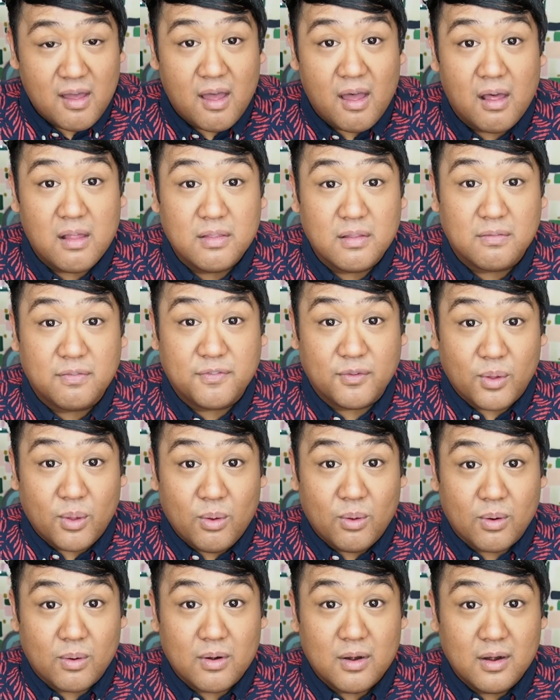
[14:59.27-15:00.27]
on the
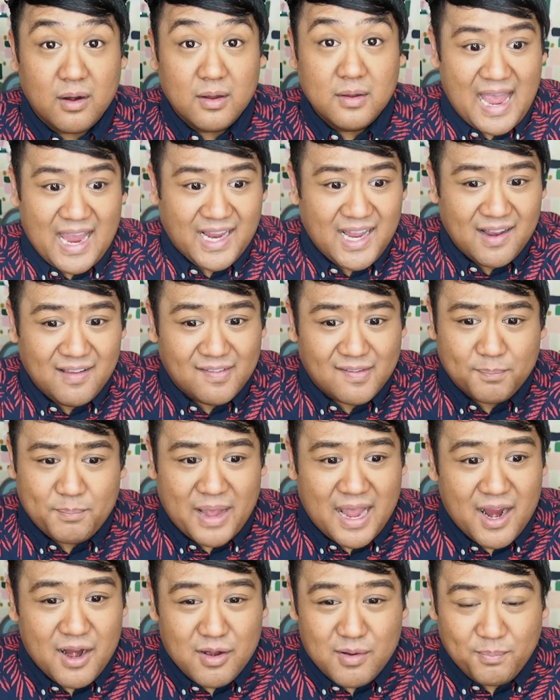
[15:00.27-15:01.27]
floor, I get
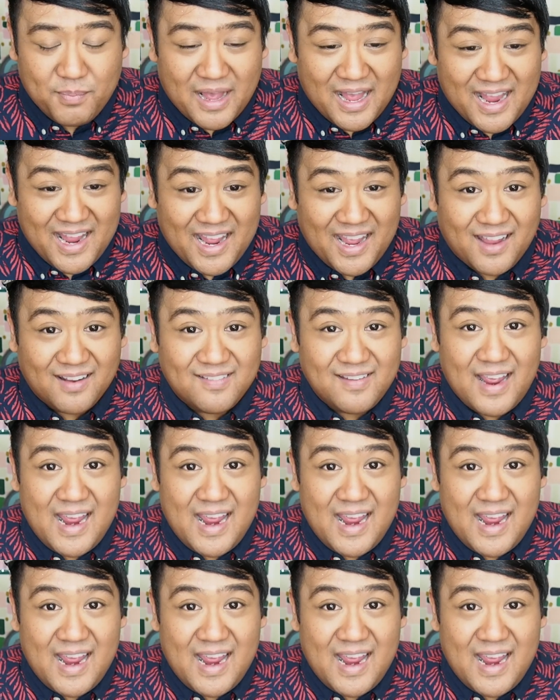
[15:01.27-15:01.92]
inspired by it.